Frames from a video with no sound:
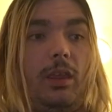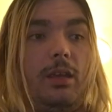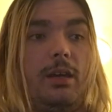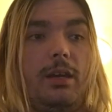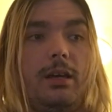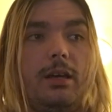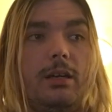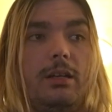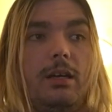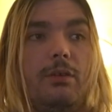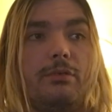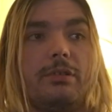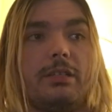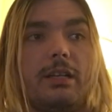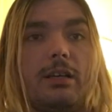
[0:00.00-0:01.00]
And I
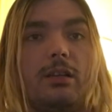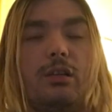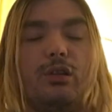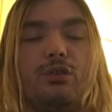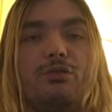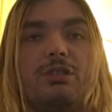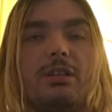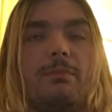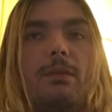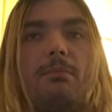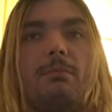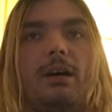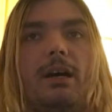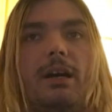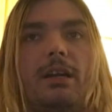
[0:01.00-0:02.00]
was like losing my
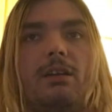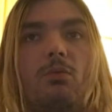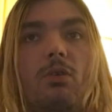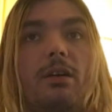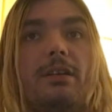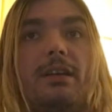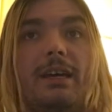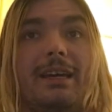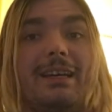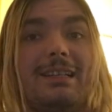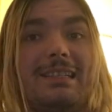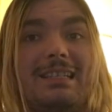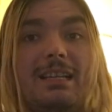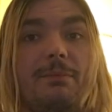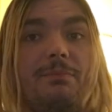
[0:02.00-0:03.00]
mind. I wanted to
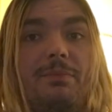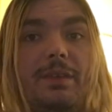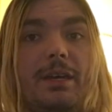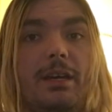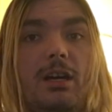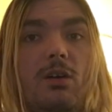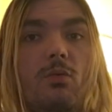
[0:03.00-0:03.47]
hit something.